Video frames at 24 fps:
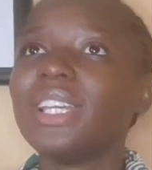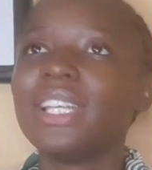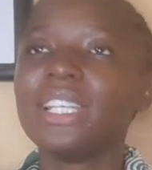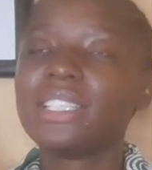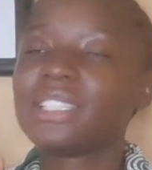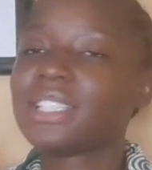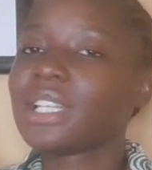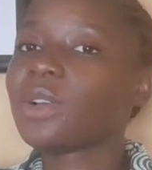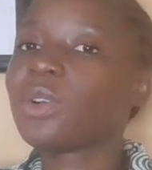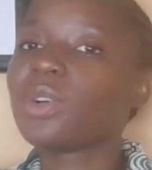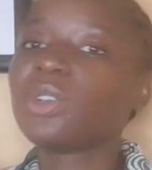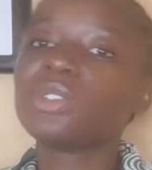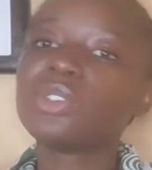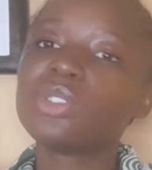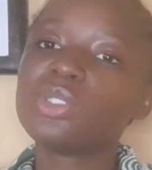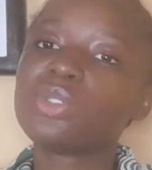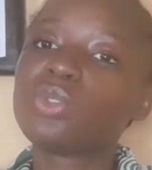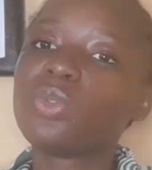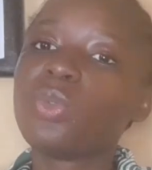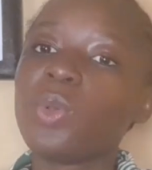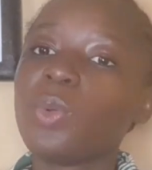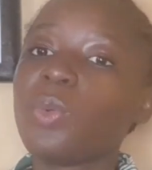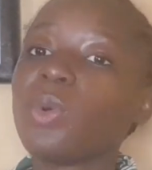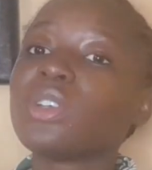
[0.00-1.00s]
In secondary
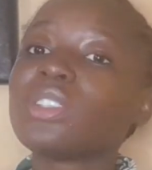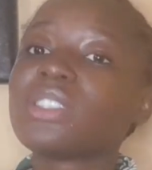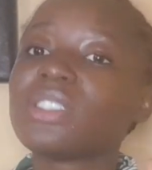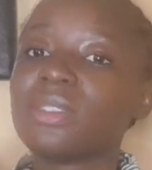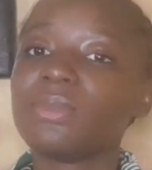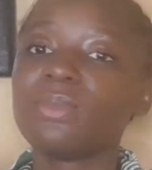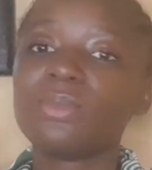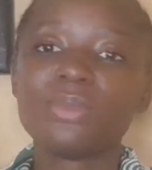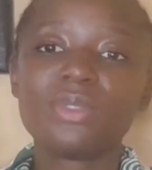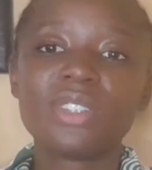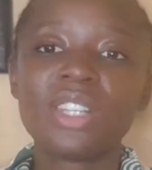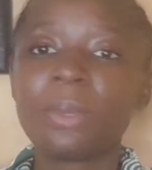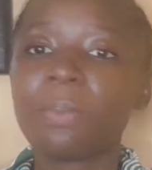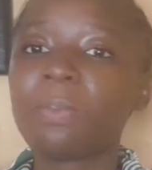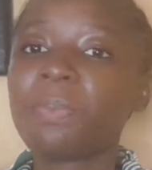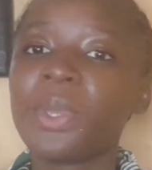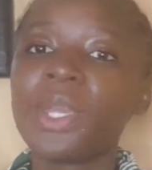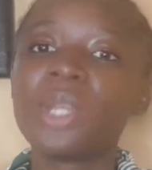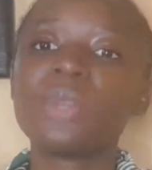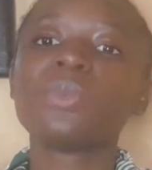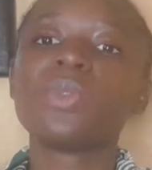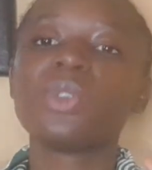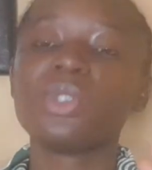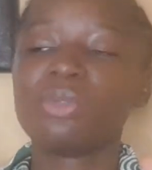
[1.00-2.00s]
school, the
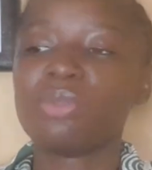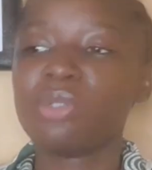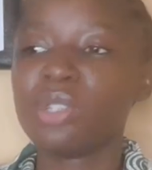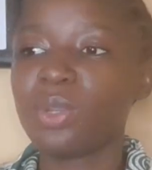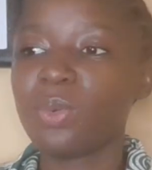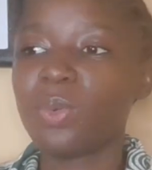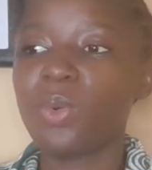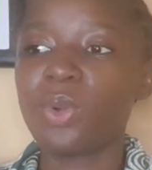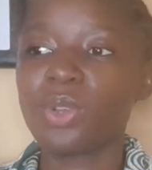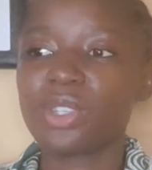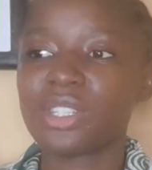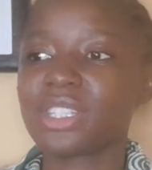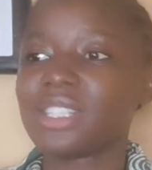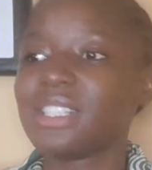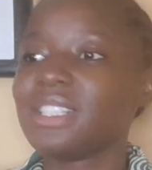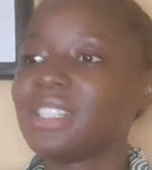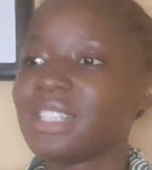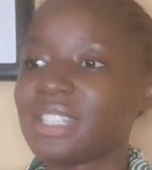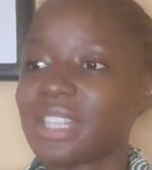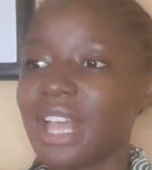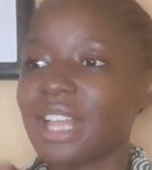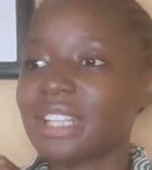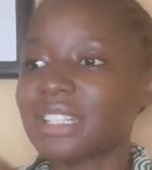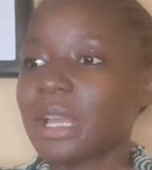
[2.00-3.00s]
pain was really worse.
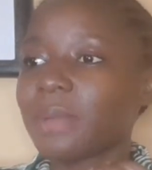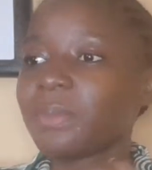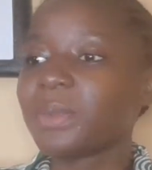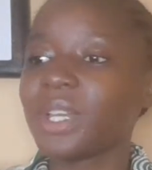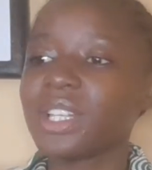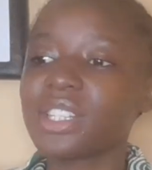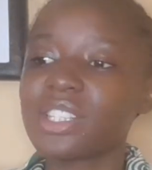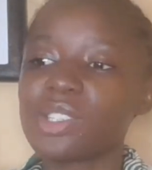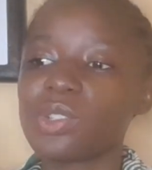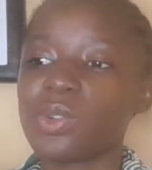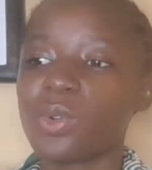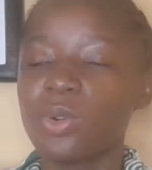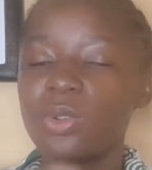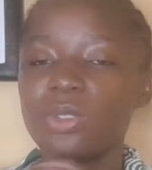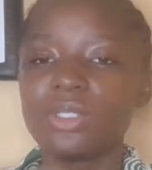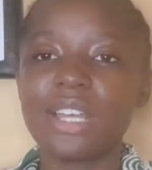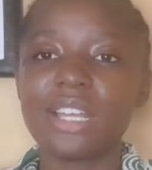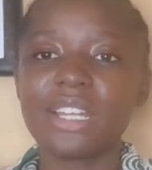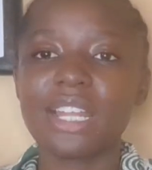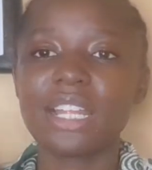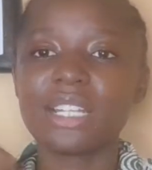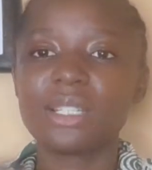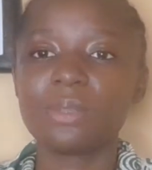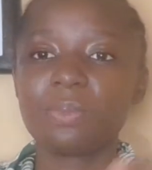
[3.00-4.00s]
It's as I'm getting older
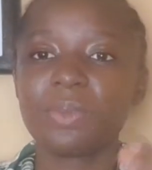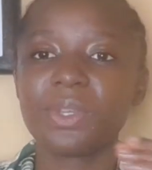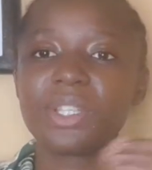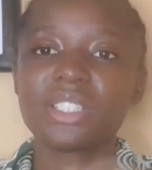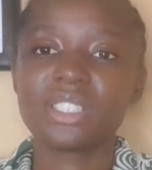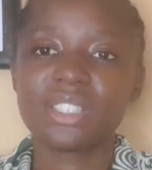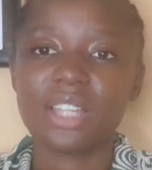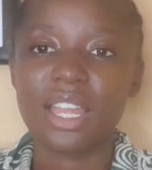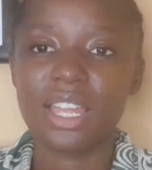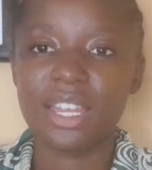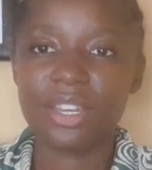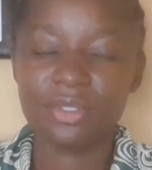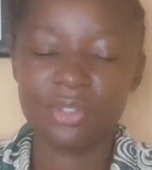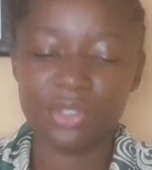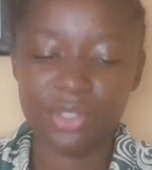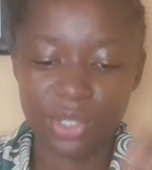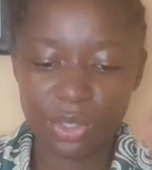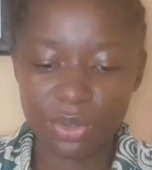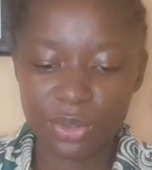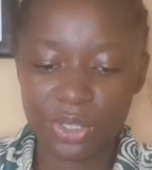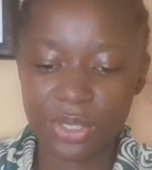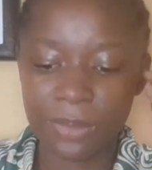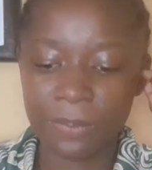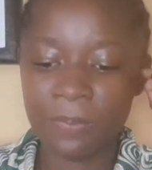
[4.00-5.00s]
that the pain started
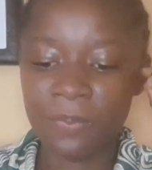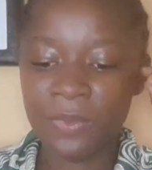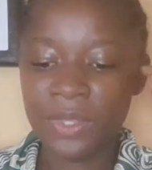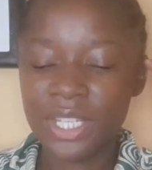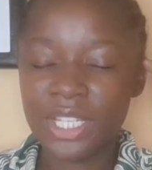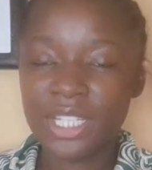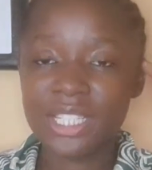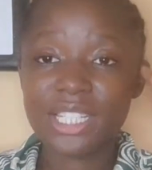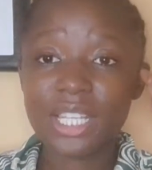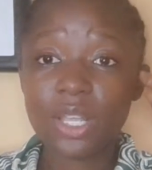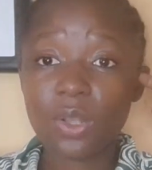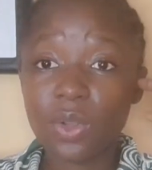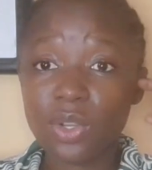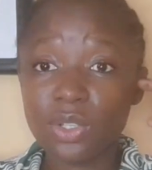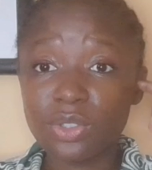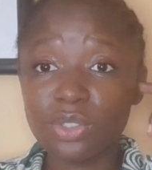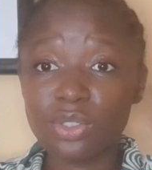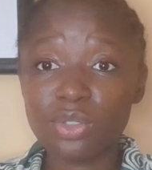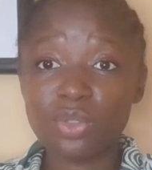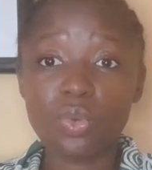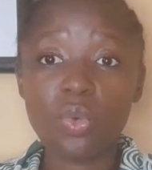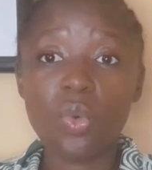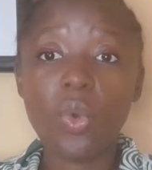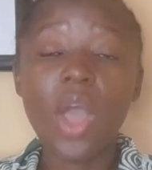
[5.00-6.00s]
reducing. In
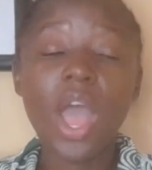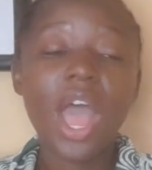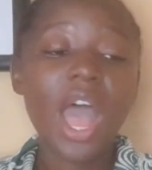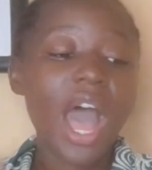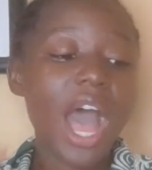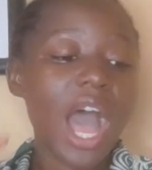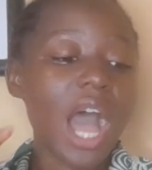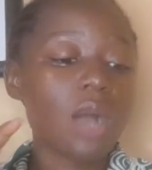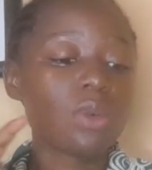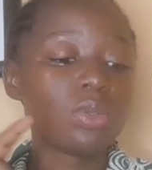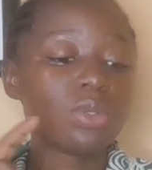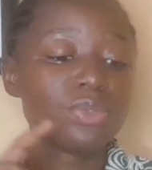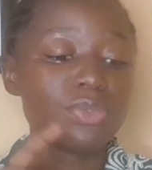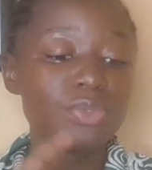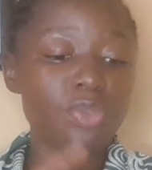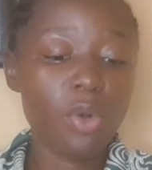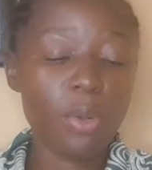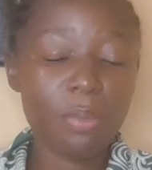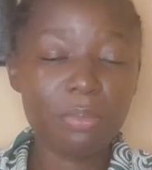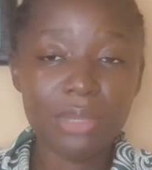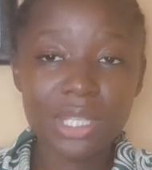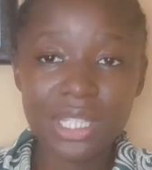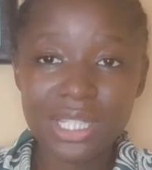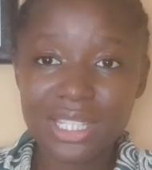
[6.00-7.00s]
secondary school, I would
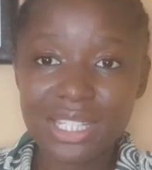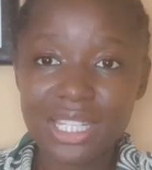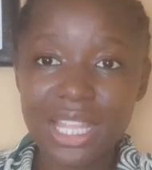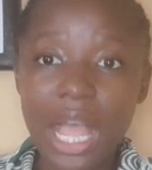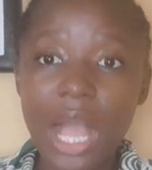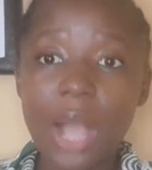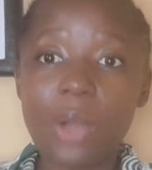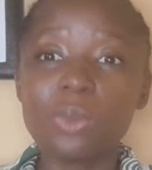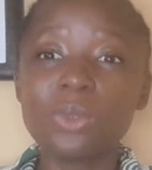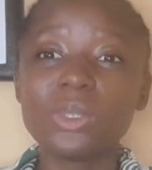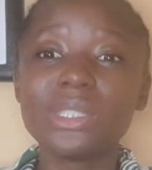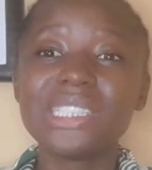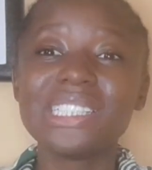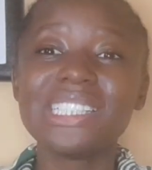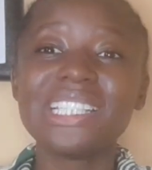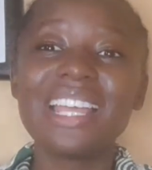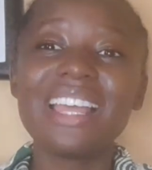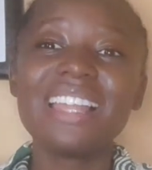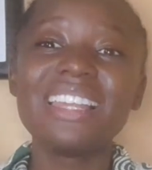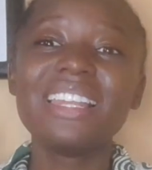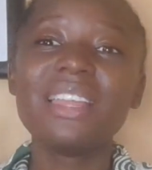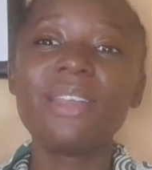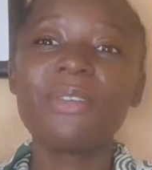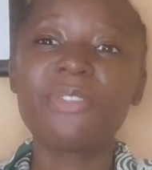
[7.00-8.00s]
vomit. I would
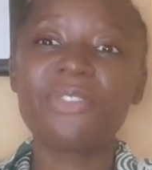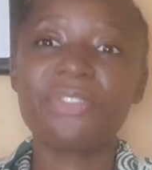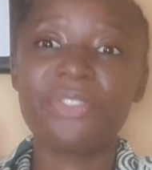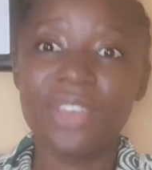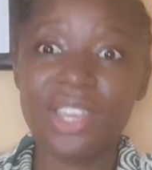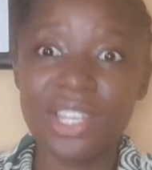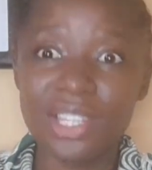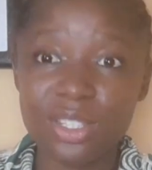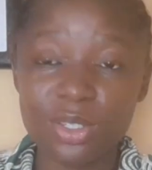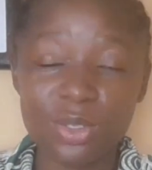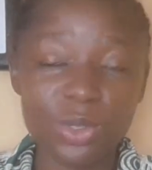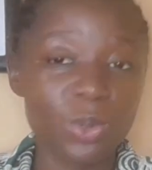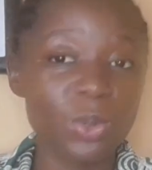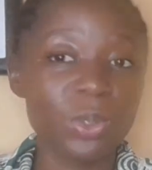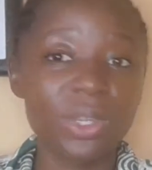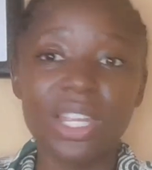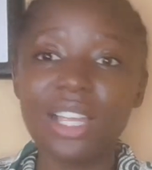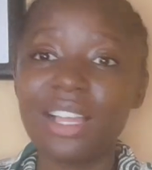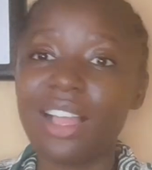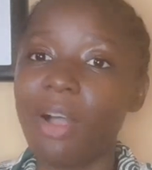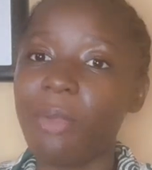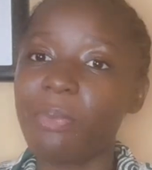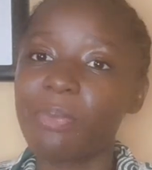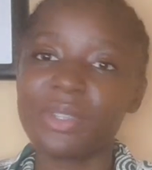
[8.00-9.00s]
nearly faint. You would
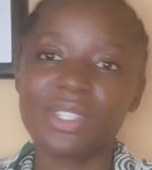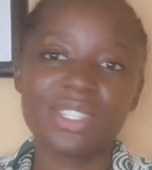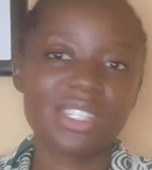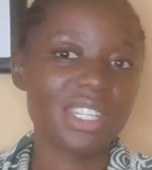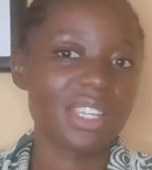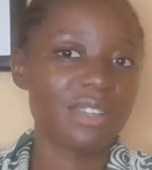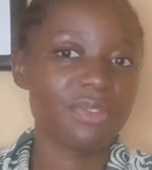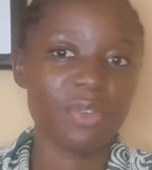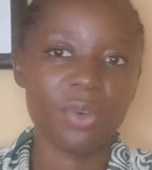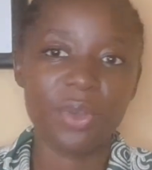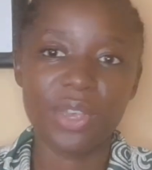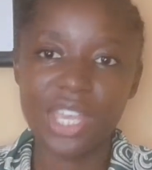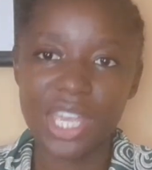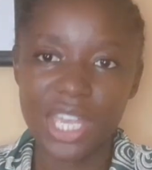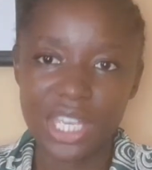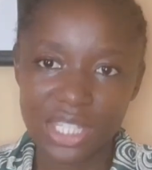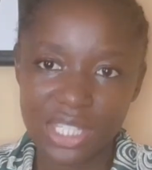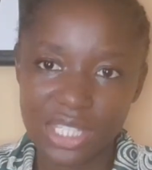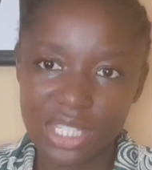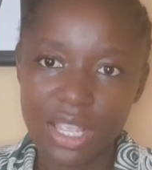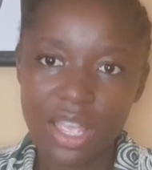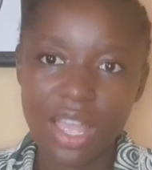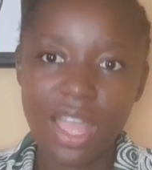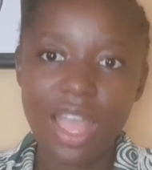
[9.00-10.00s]
think I've been sick for years.